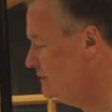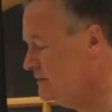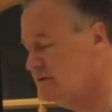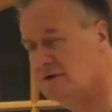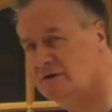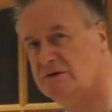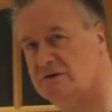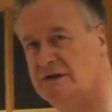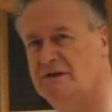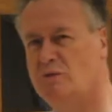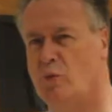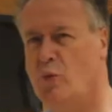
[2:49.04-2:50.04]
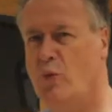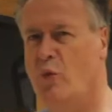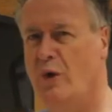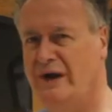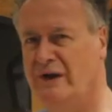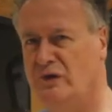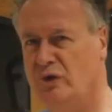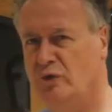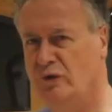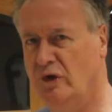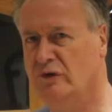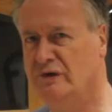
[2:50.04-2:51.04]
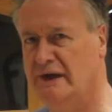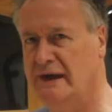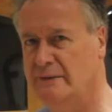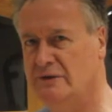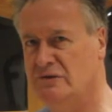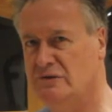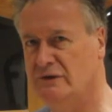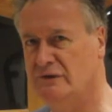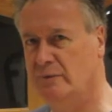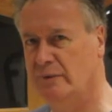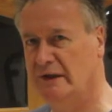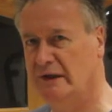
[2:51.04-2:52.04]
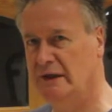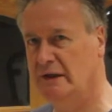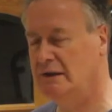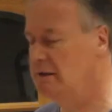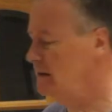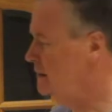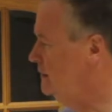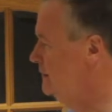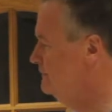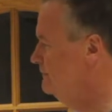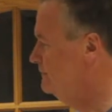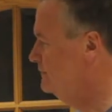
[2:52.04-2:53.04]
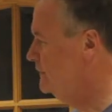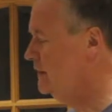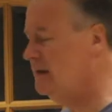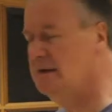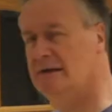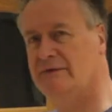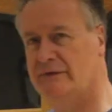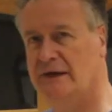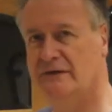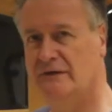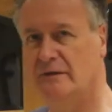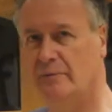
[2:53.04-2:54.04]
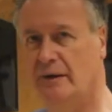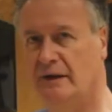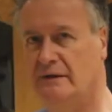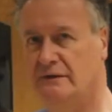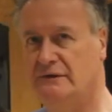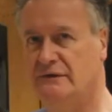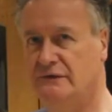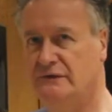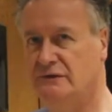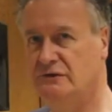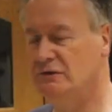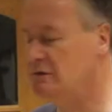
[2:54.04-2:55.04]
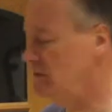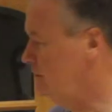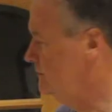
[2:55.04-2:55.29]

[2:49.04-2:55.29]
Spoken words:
in structures. That's way too not chemistry for me. Leave that to the biologists for sure.